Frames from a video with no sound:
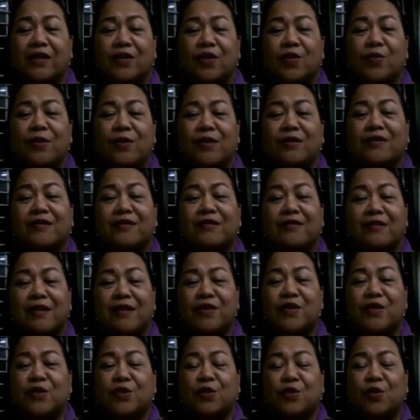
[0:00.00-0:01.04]
you will
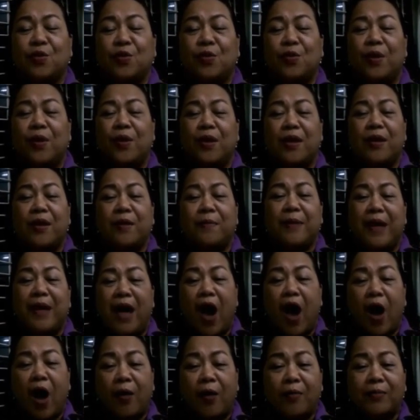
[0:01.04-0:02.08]
continue to
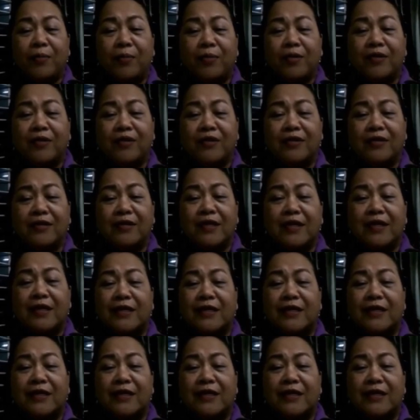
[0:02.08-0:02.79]
be humble,